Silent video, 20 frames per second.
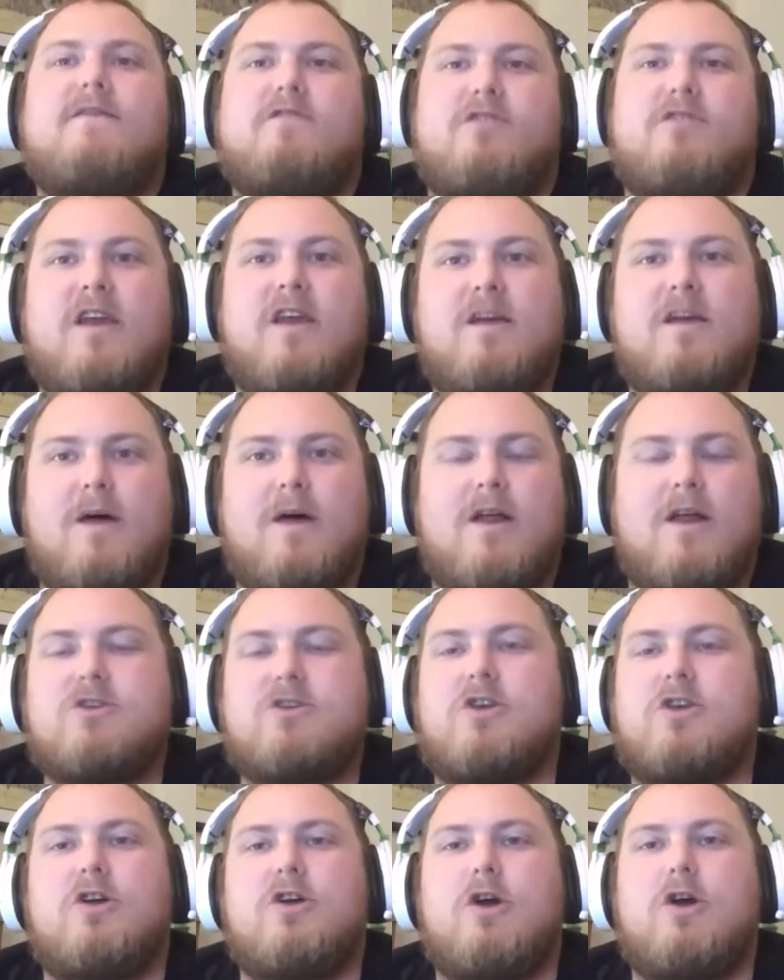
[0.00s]
think about it
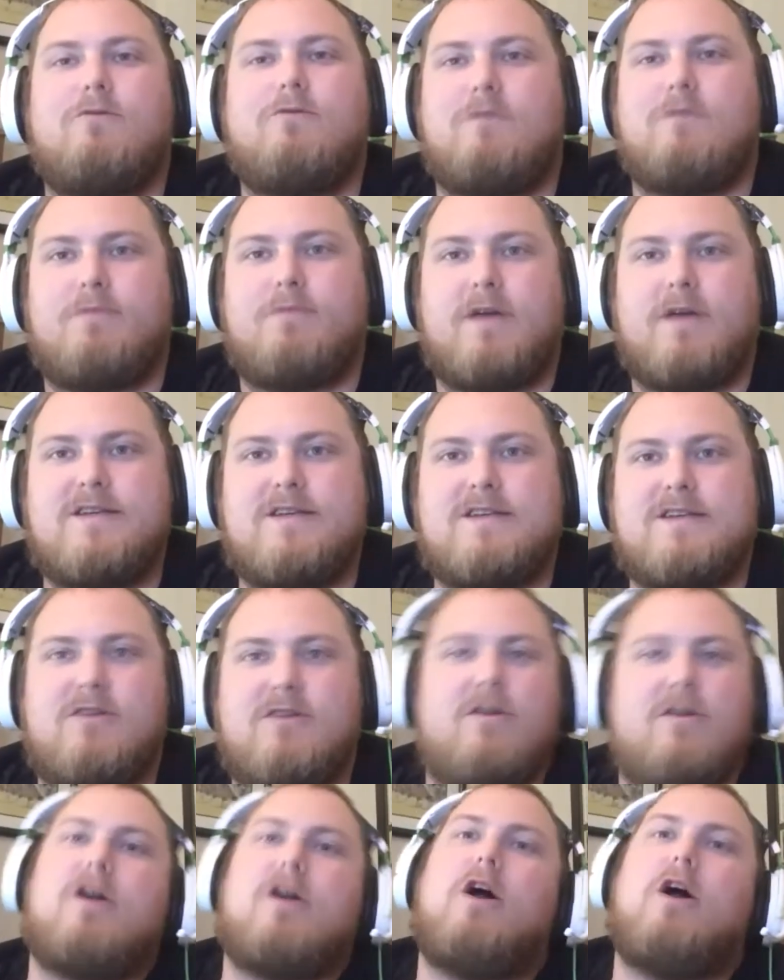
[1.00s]
until you go to replace it, and
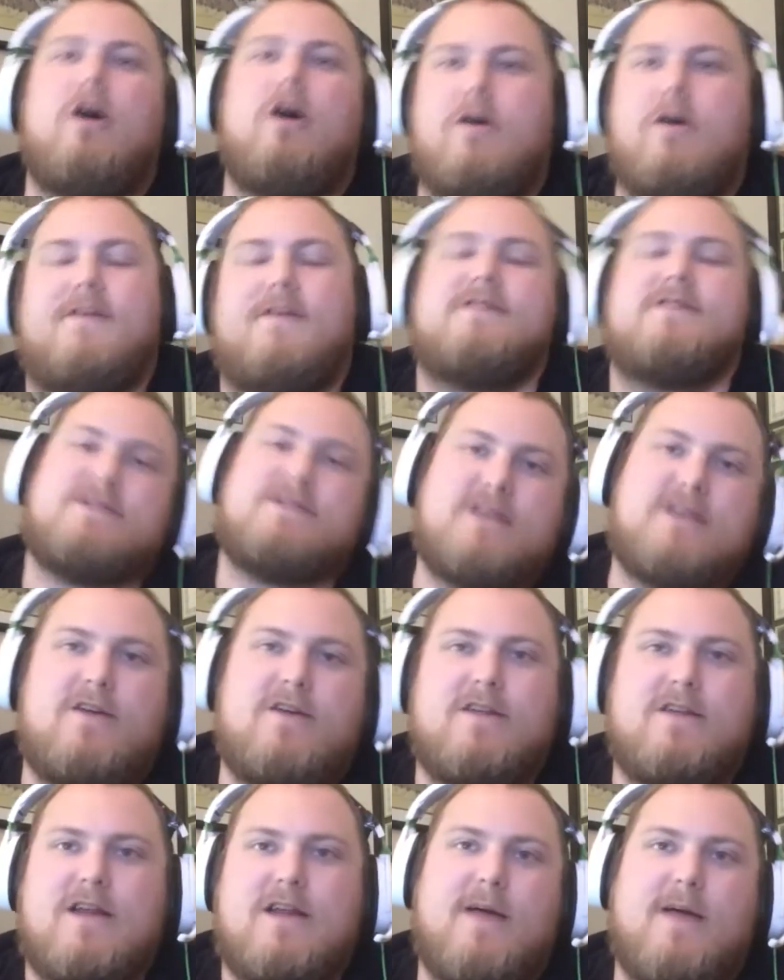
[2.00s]
you're like, oh, this is how
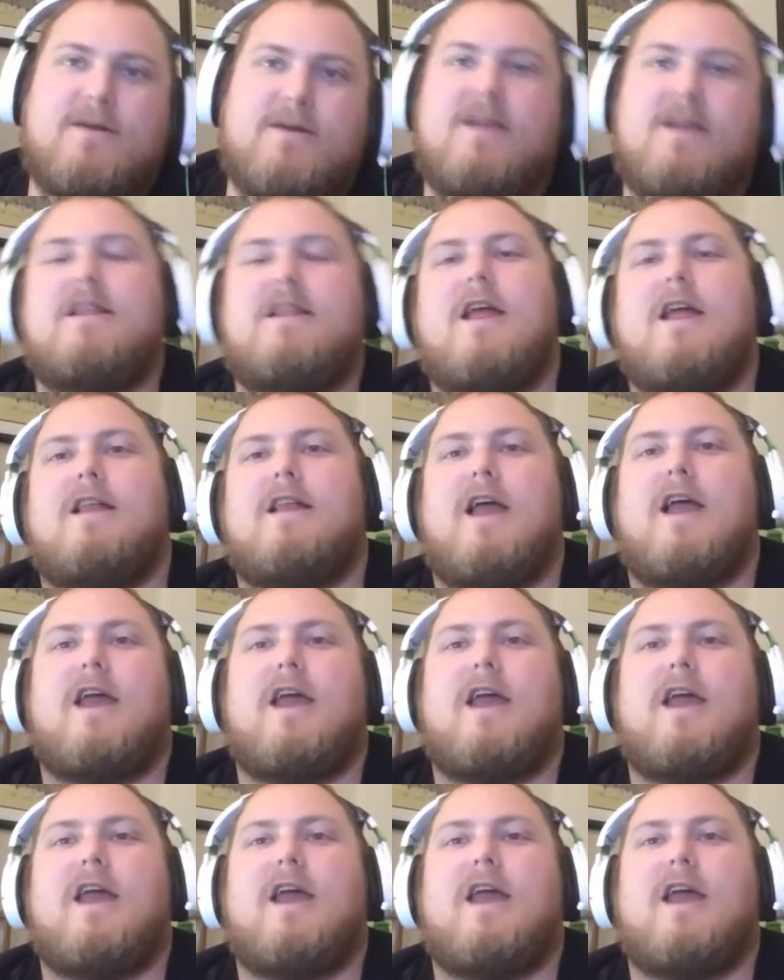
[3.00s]
that happened. And then, like,